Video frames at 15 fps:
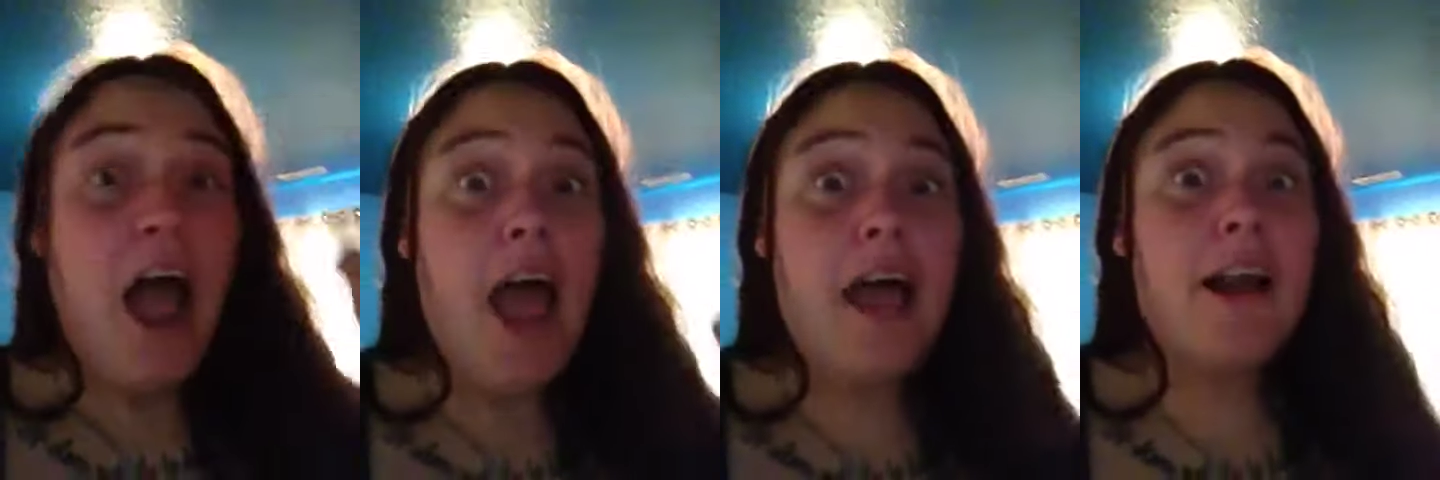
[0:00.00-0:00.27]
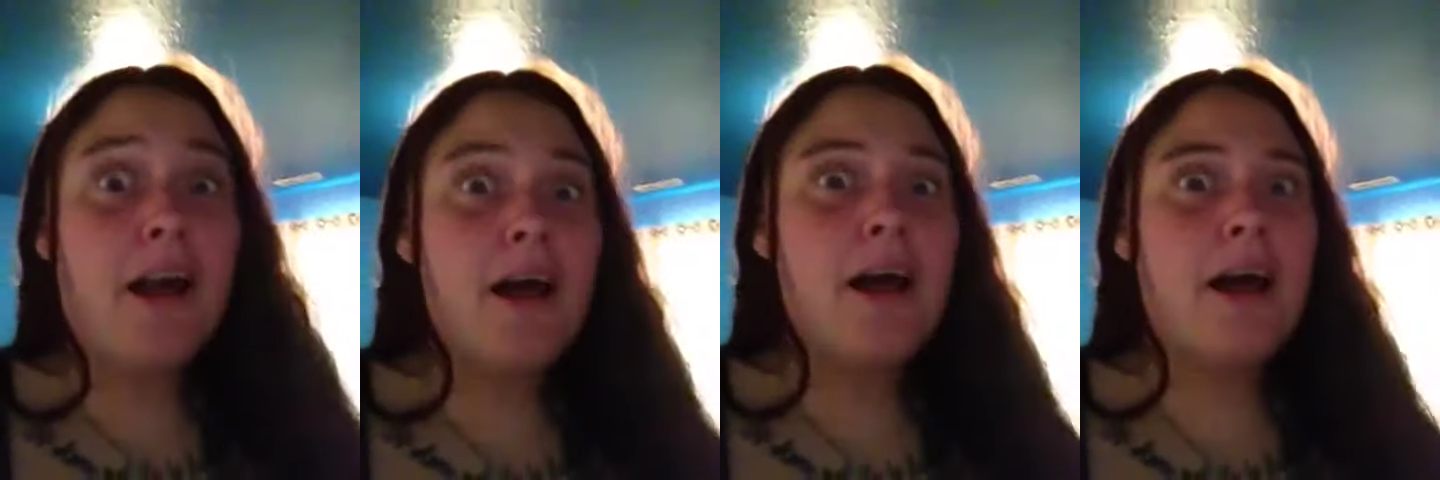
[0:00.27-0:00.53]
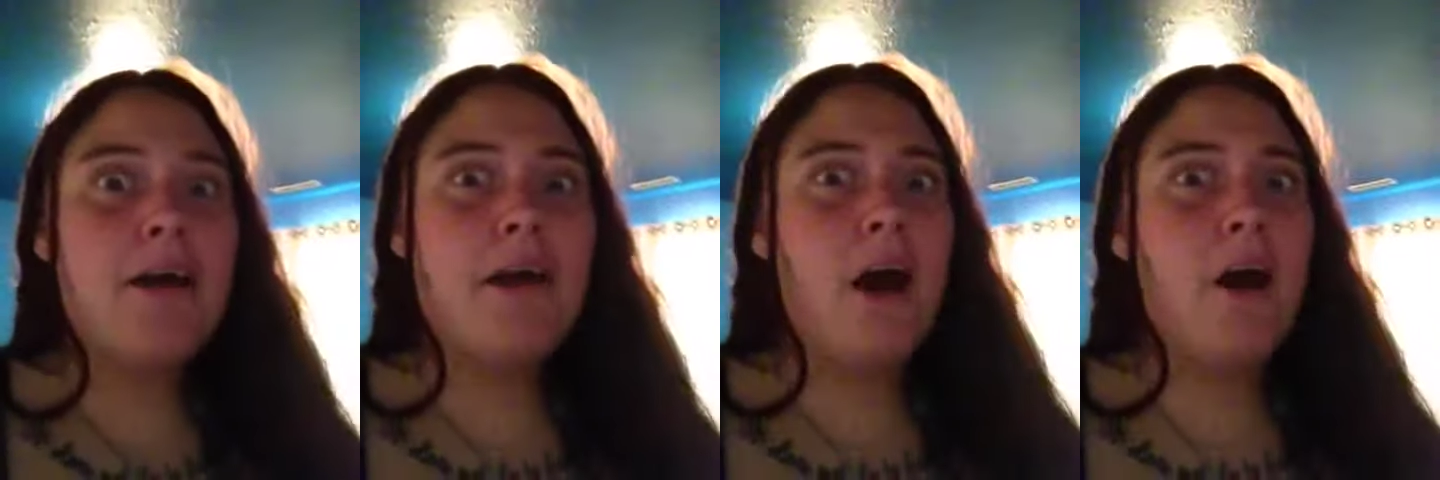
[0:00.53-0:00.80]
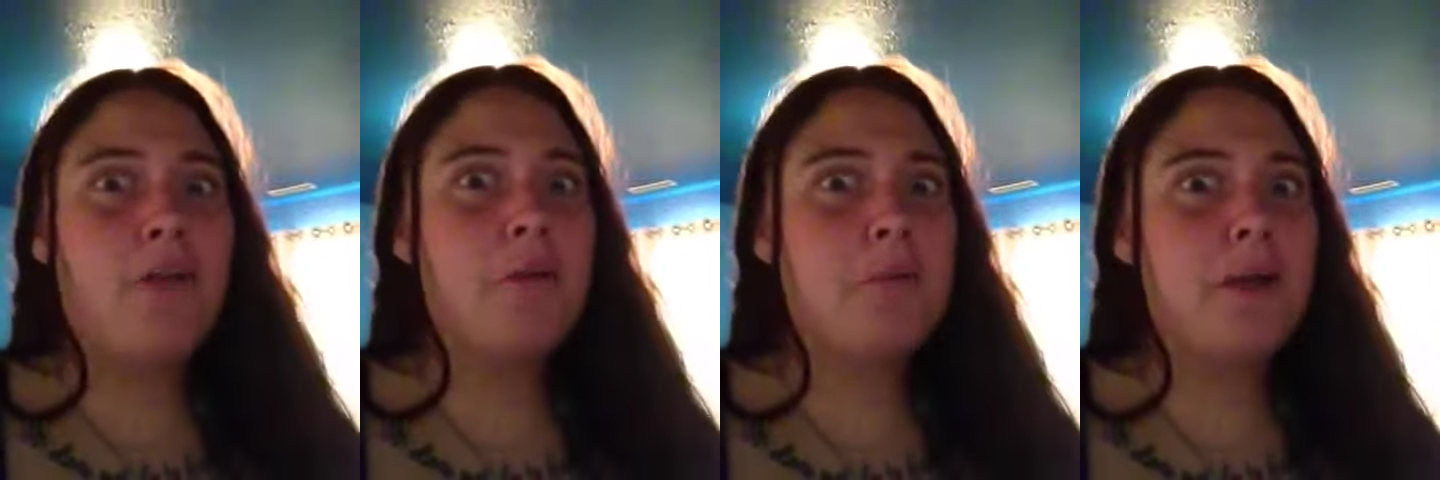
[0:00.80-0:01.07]
At uh,
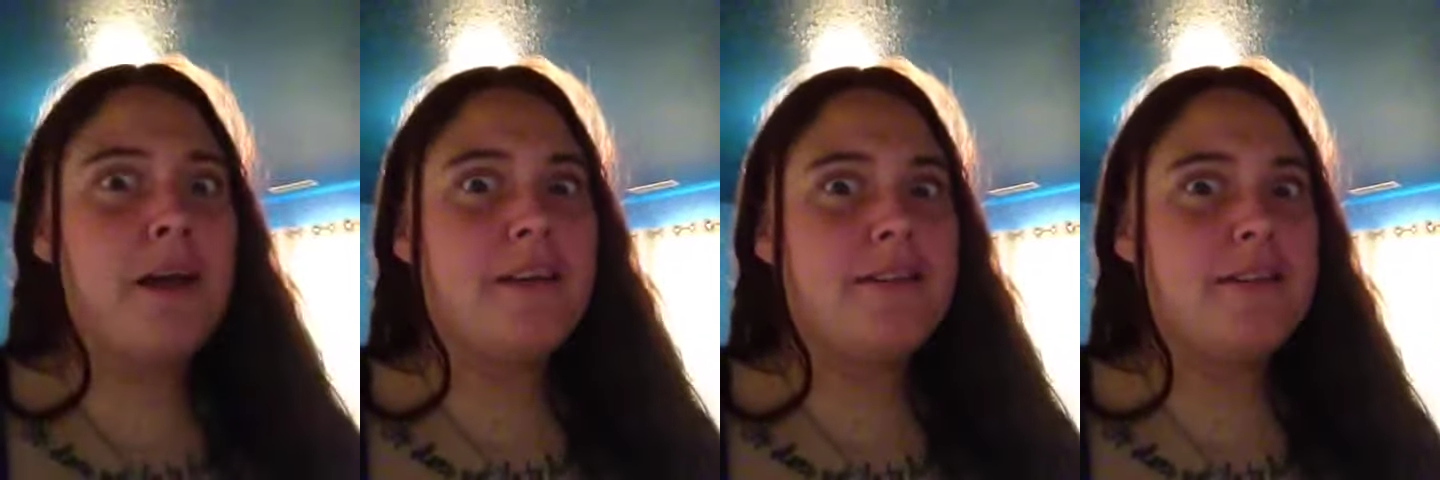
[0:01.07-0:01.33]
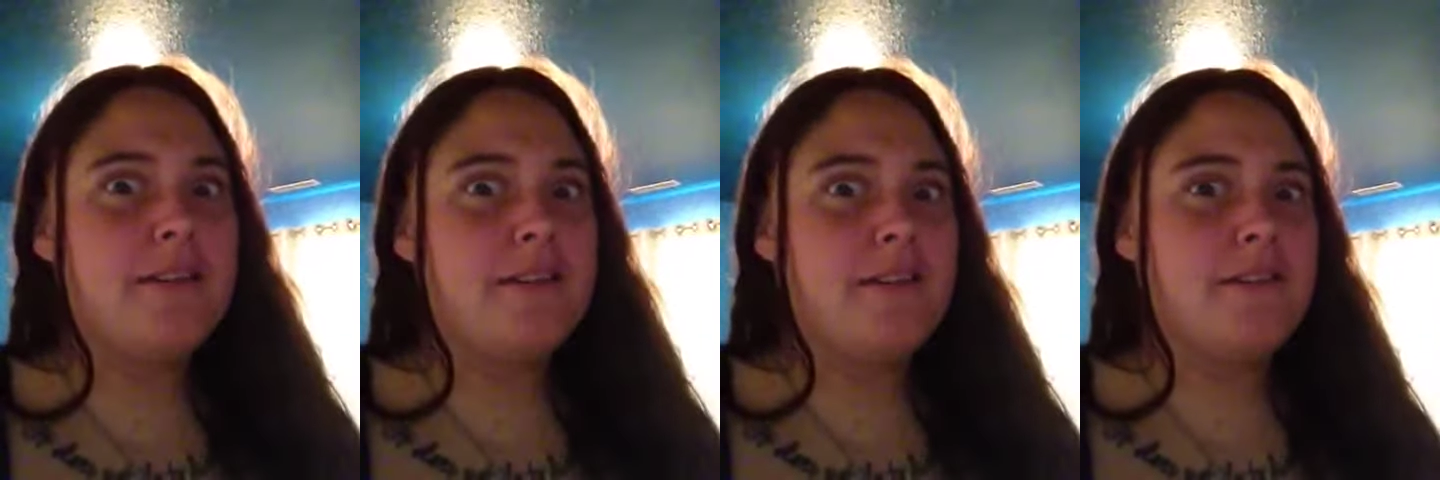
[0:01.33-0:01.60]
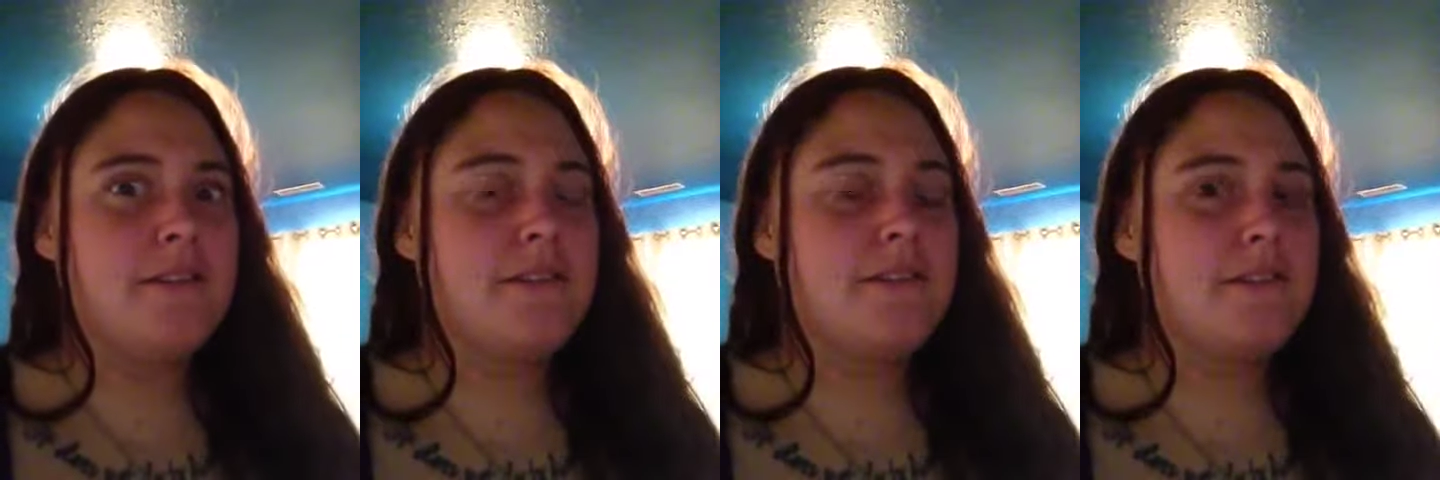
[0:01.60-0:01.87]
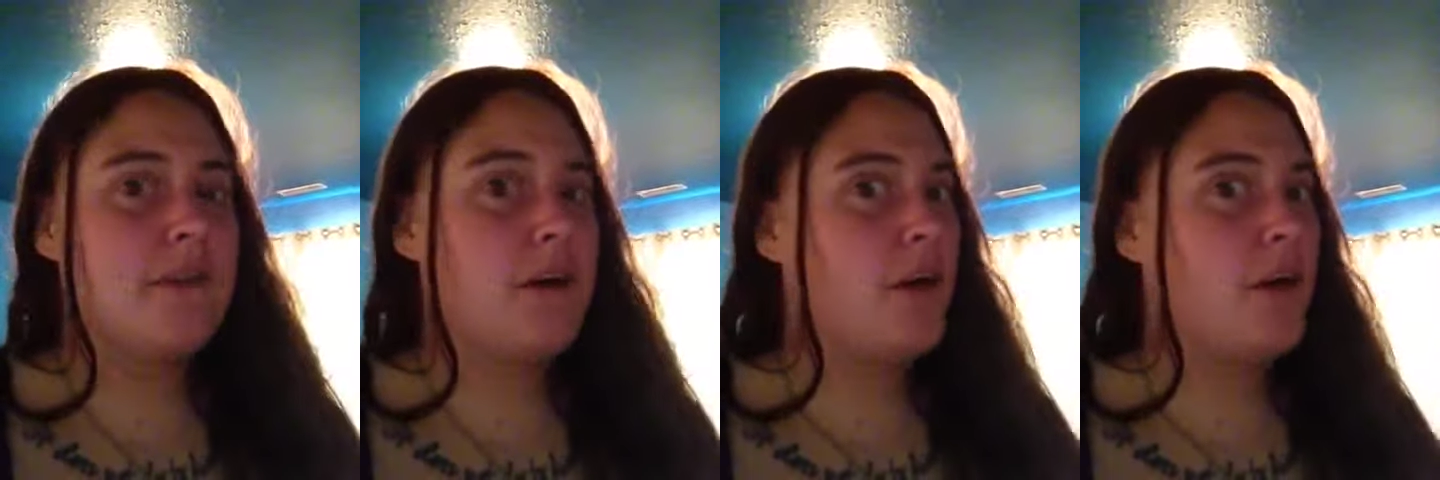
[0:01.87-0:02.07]
other places,